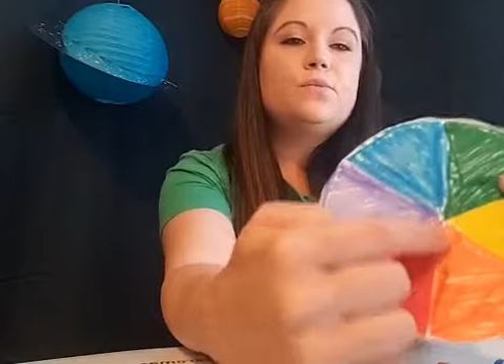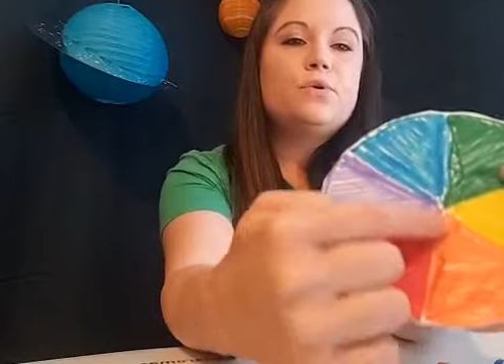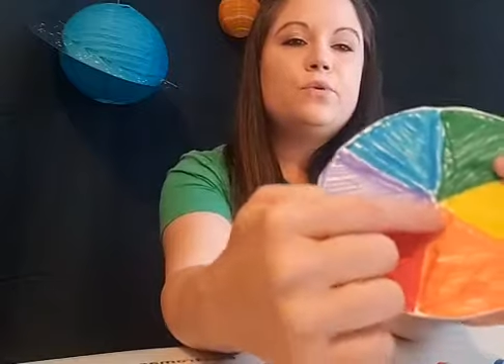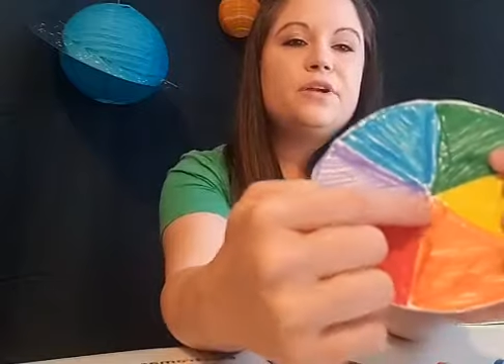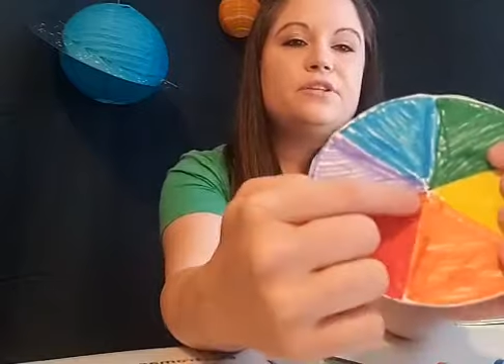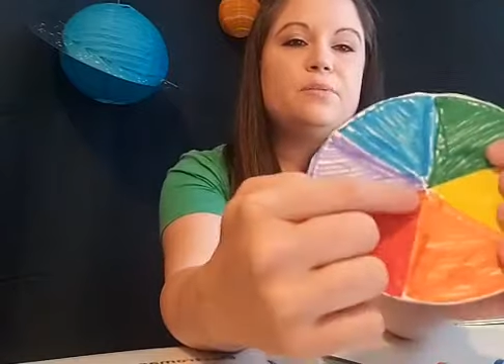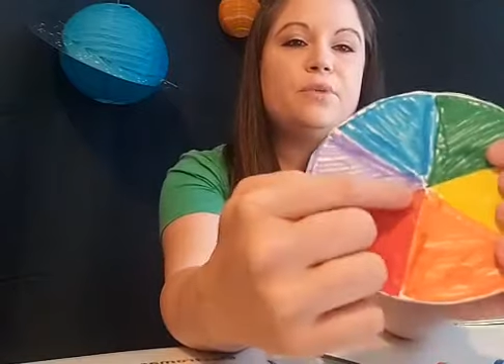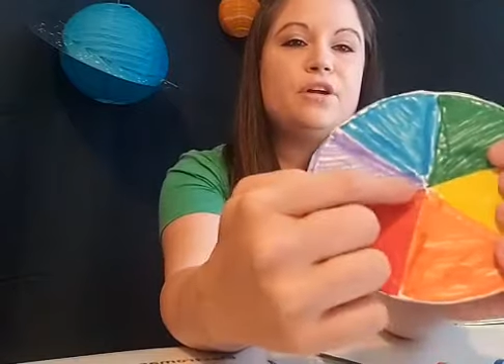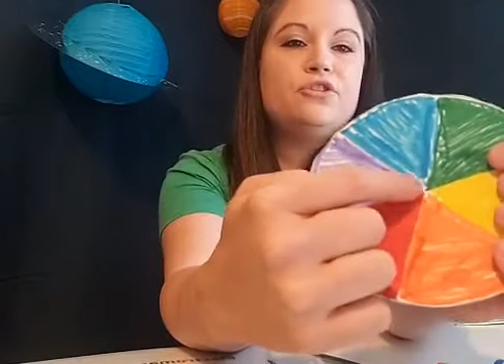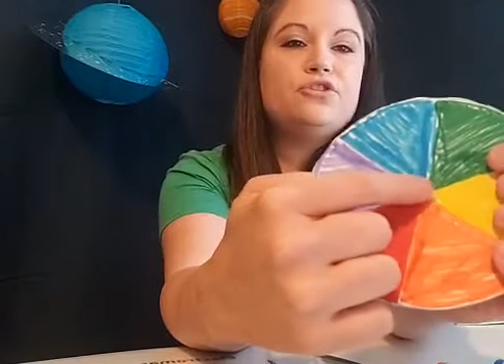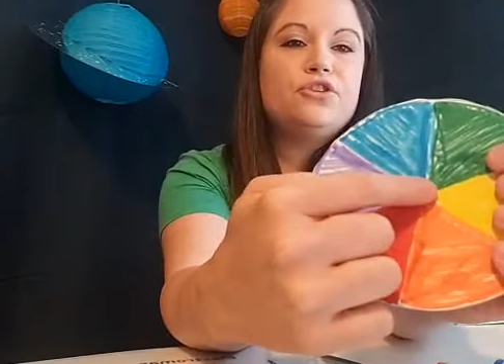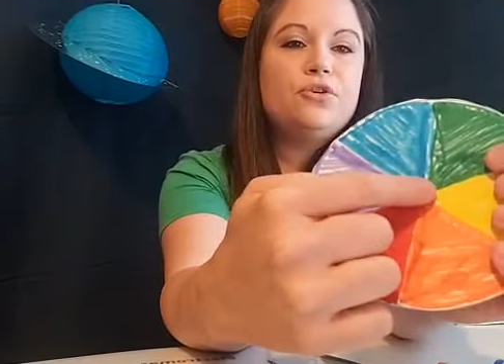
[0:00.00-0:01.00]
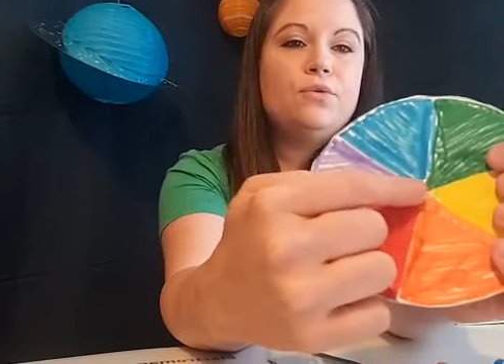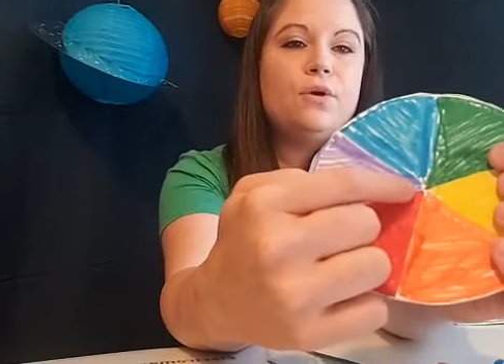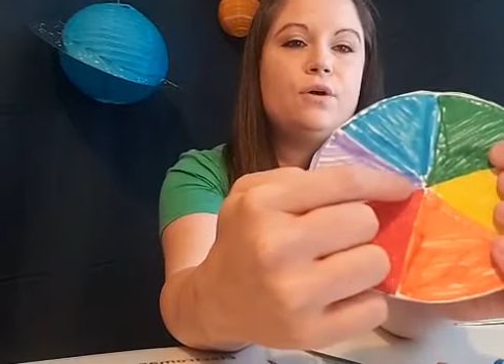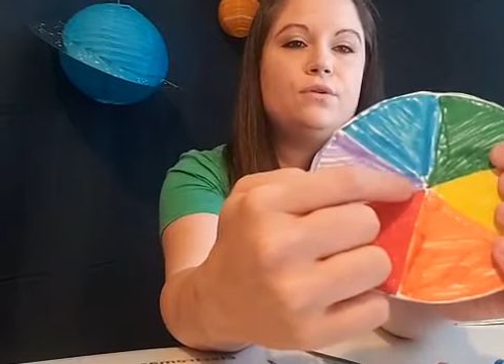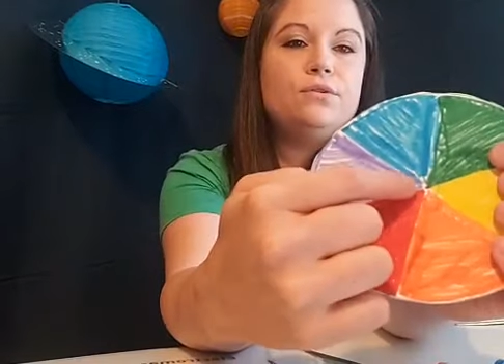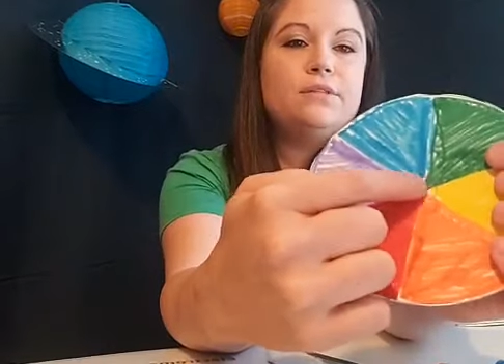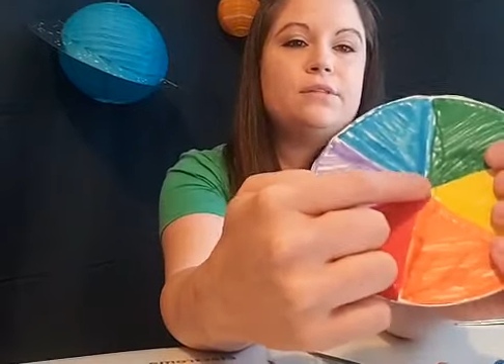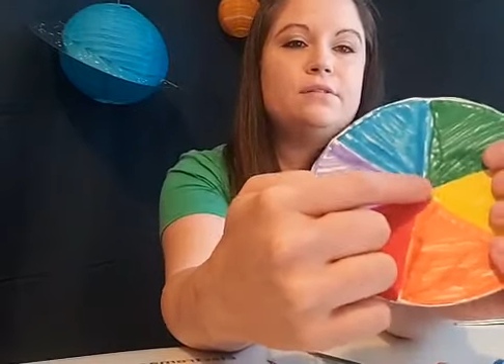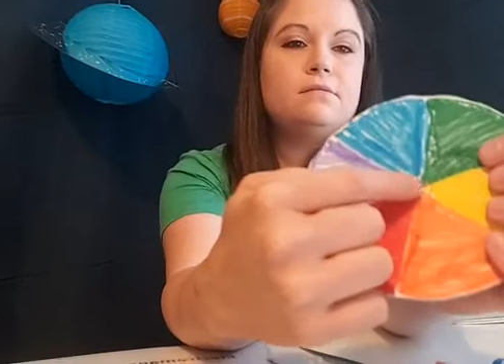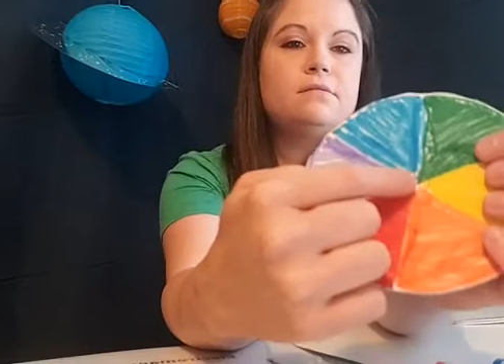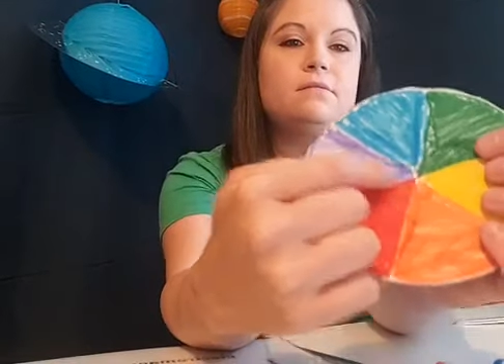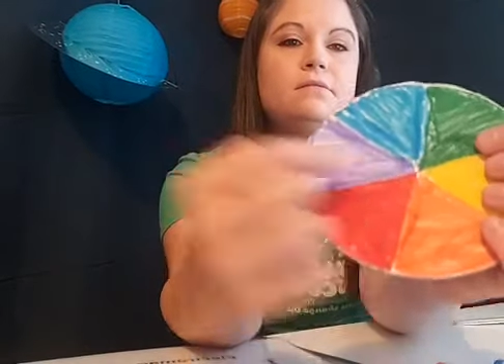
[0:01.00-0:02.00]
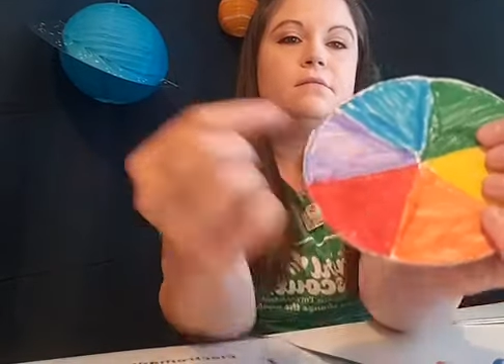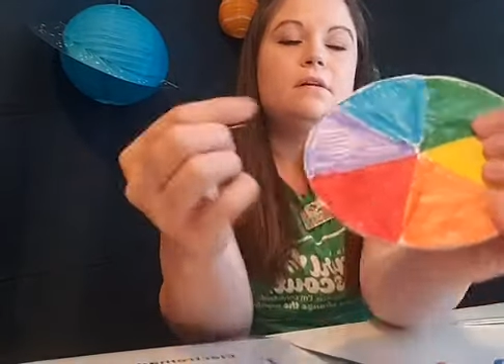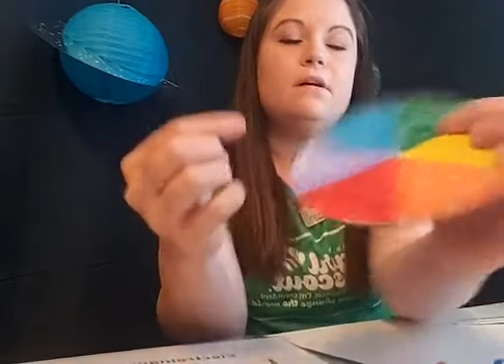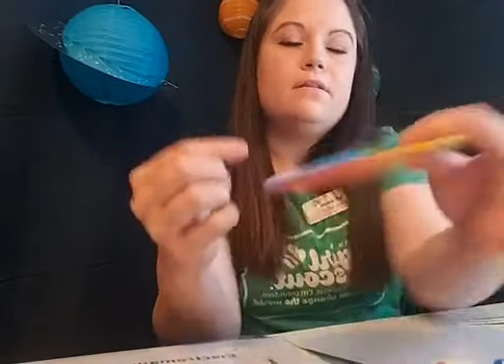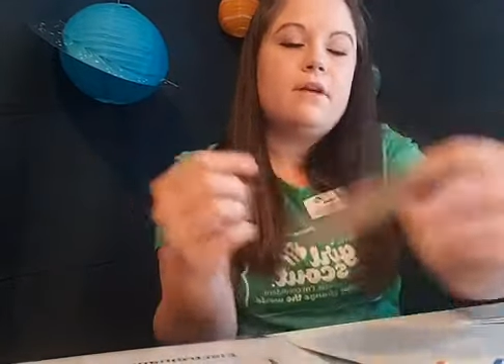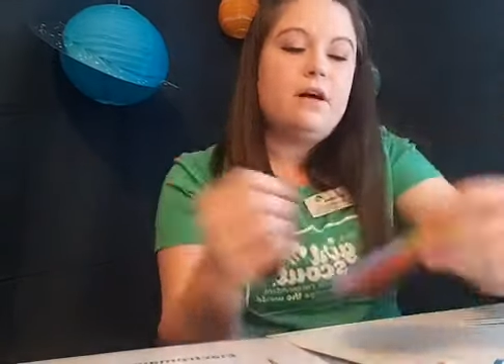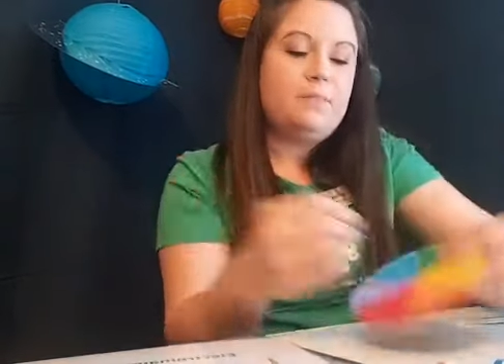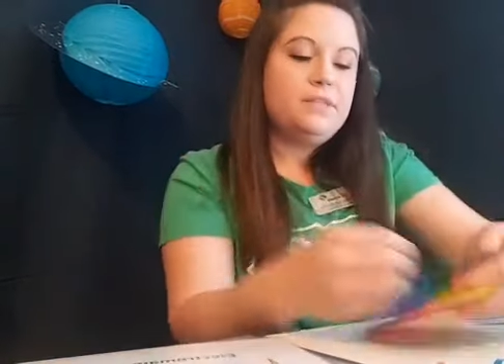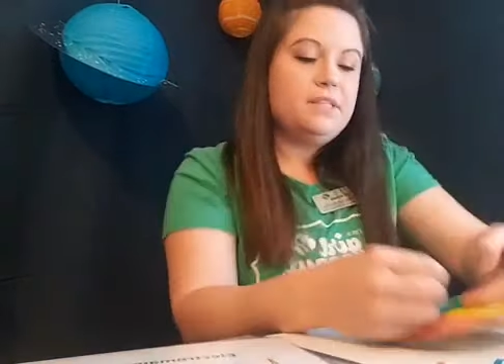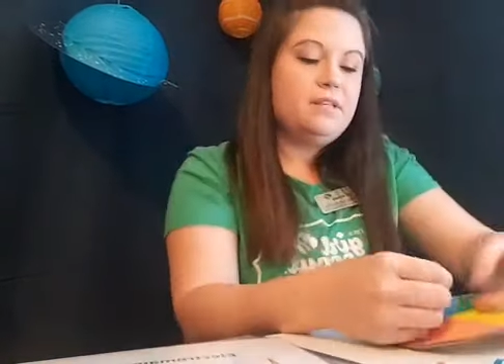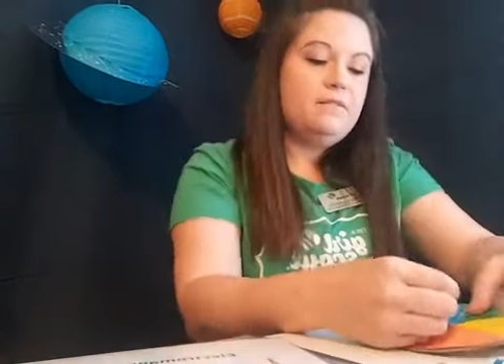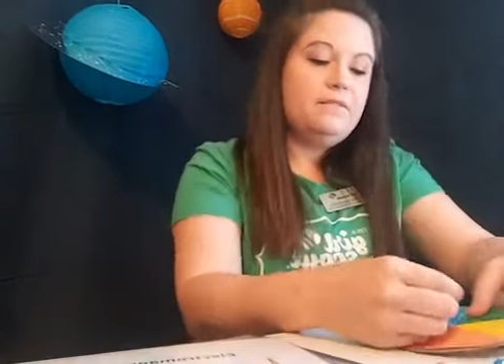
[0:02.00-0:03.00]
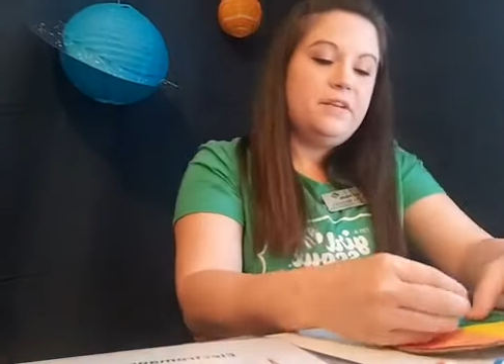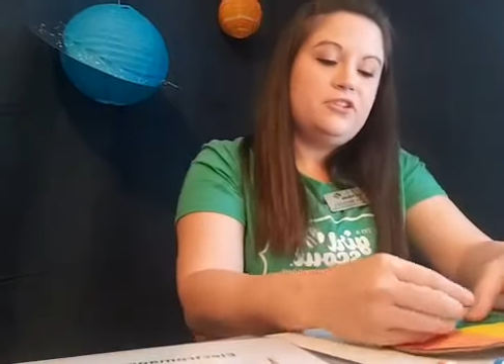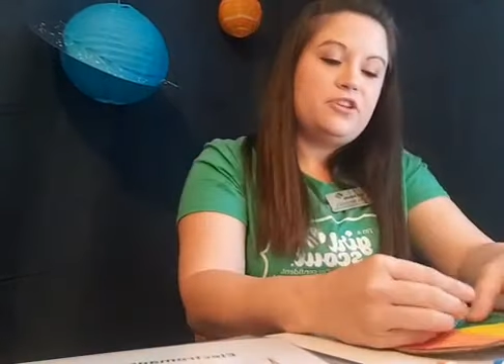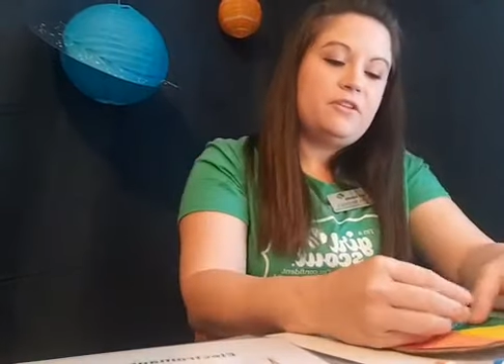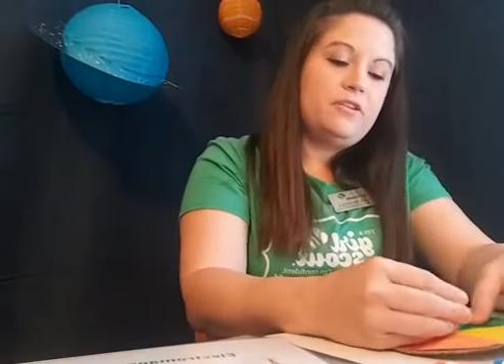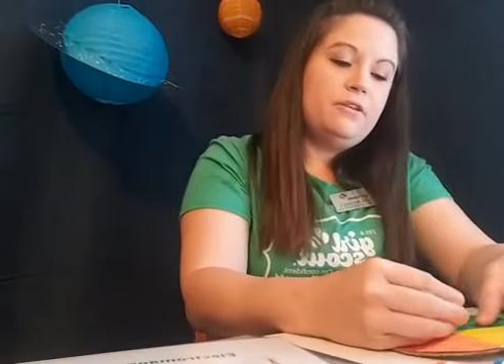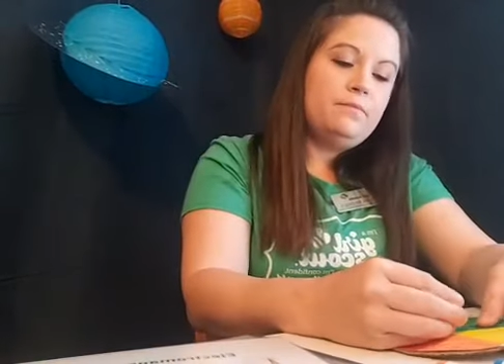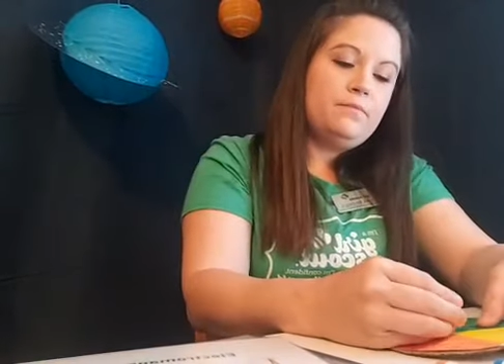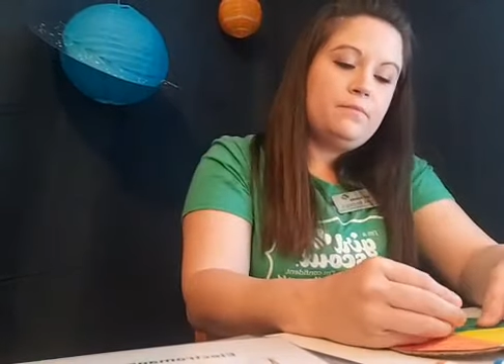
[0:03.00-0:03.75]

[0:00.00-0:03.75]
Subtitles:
we're going to punch 2 holes on the opposite of each other.